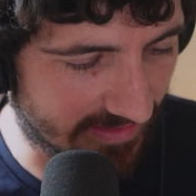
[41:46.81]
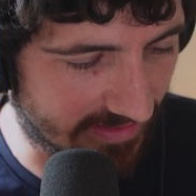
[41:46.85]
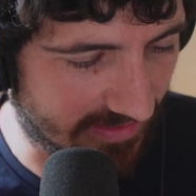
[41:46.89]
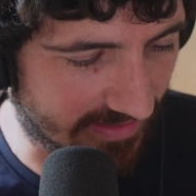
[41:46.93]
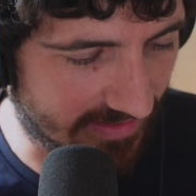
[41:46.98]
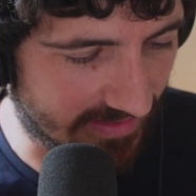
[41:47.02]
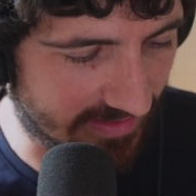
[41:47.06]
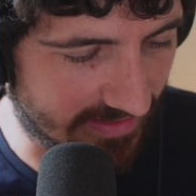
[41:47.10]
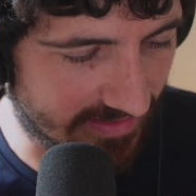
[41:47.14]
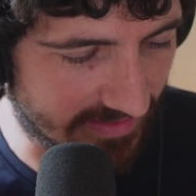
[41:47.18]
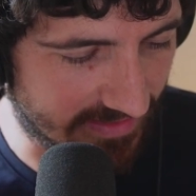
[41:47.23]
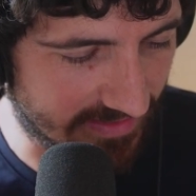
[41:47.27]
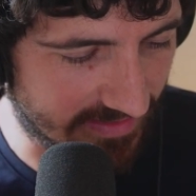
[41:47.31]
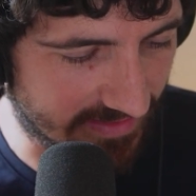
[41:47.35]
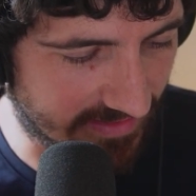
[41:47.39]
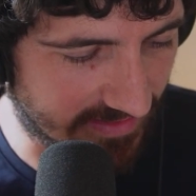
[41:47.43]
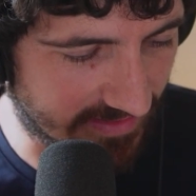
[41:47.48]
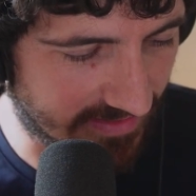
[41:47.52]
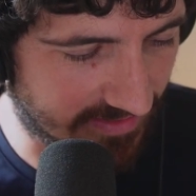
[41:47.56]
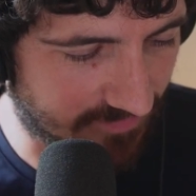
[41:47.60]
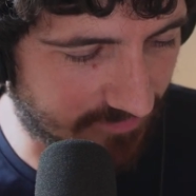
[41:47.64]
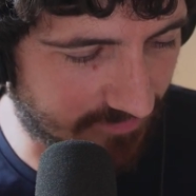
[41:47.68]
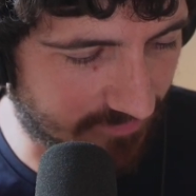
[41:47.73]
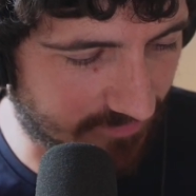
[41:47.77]
That
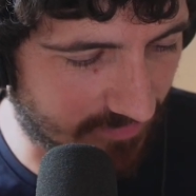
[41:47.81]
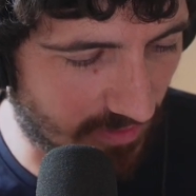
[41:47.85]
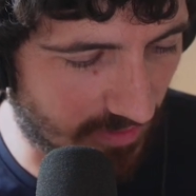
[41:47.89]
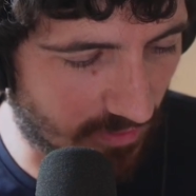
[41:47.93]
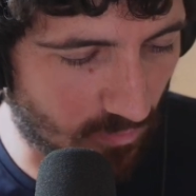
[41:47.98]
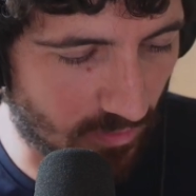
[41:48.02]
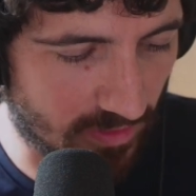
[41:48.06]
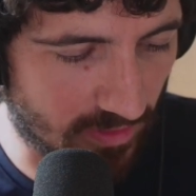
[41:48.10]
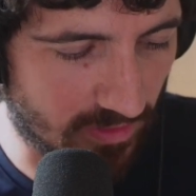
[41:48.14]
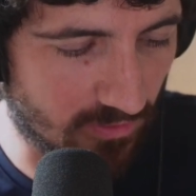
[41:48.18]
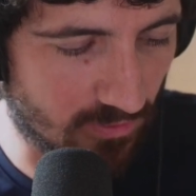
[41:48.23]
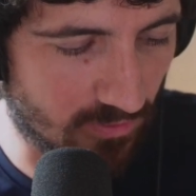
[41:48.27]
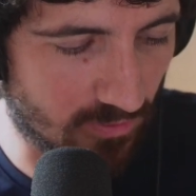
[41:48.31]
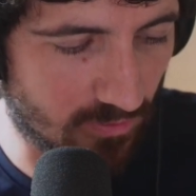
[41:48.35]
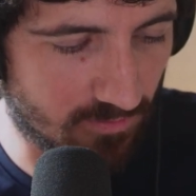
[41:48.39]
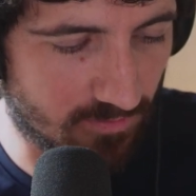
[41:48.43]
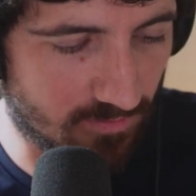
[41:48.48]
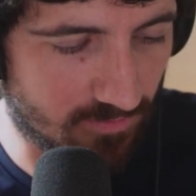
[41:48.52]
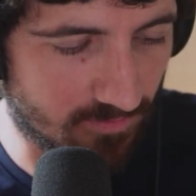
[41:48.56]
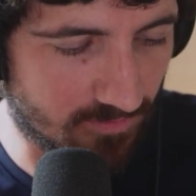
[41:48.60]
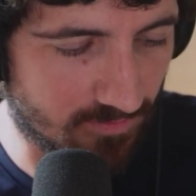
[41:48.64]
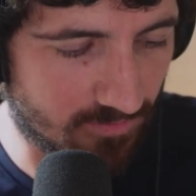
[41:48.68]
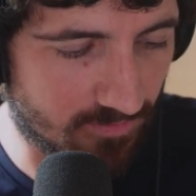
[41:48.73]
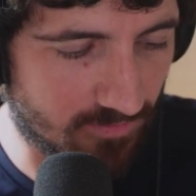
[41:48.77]
is, when you
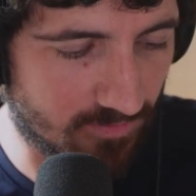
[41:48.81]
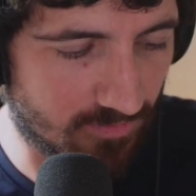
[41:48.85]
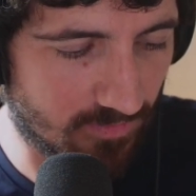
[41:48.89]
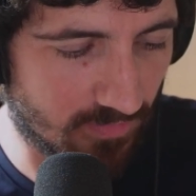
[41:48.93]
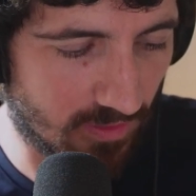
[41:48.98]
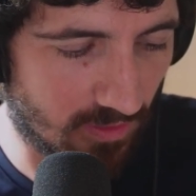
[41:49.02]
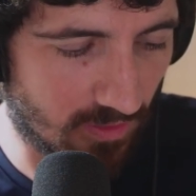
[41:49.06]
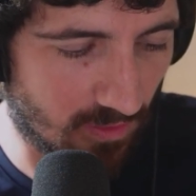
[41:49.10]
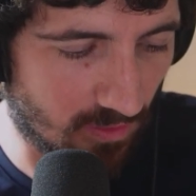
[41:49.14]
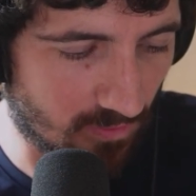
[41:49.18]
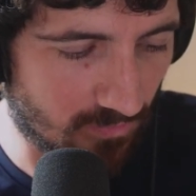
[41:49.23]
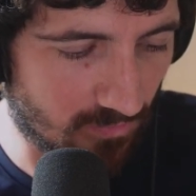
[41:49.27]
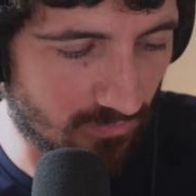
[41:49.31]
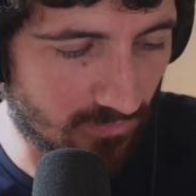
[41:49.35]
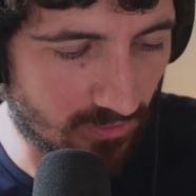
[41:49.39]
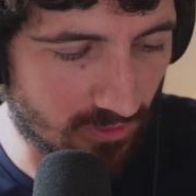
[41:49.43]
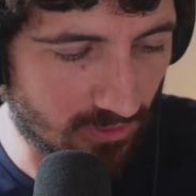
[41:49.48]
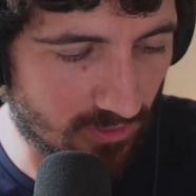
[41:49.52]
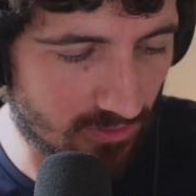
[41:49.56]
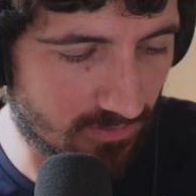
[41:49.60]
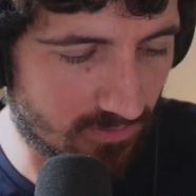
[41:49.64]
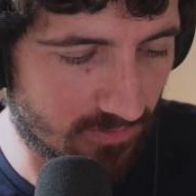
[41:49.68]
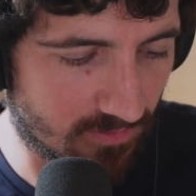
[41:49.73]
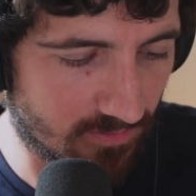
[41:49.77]
go
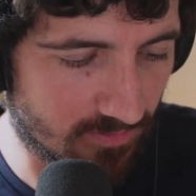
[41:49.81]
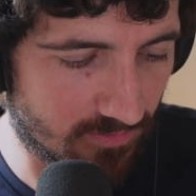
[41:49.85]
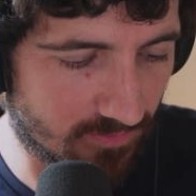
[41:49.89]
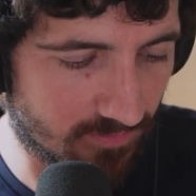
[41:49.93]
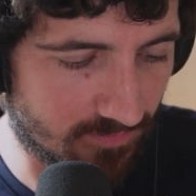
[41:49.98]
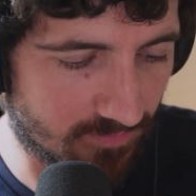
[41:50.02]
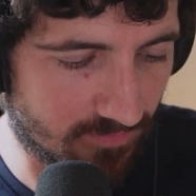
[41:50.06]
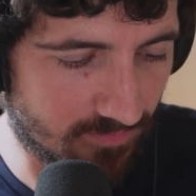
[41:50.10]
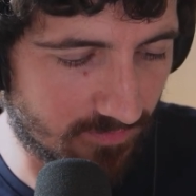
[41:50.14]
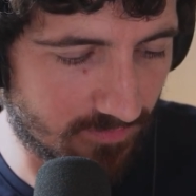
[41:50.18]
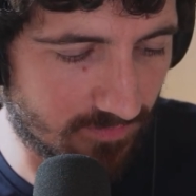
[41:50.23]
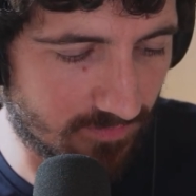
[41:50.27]
from